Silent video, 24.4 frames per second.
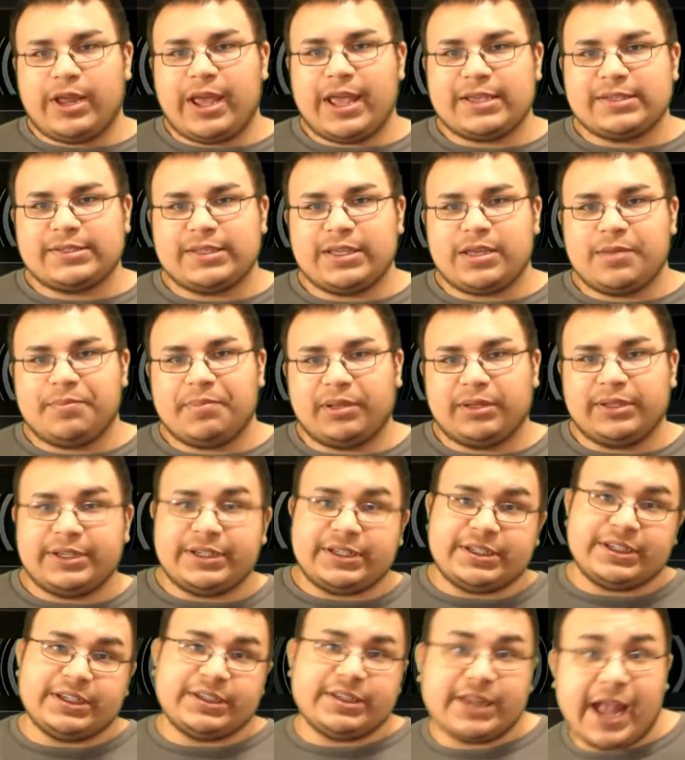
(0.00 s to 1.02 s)
has the
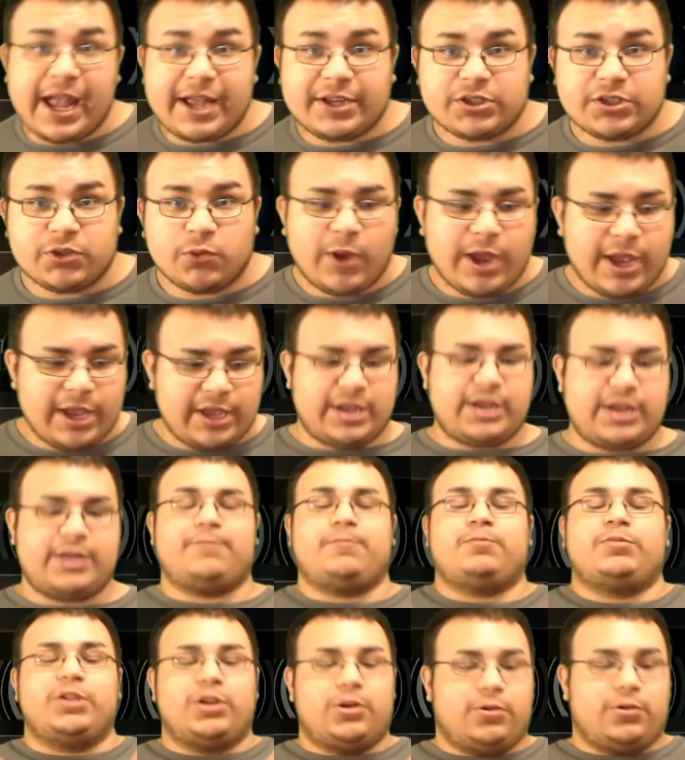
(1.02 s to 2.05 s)
ability to dash away and,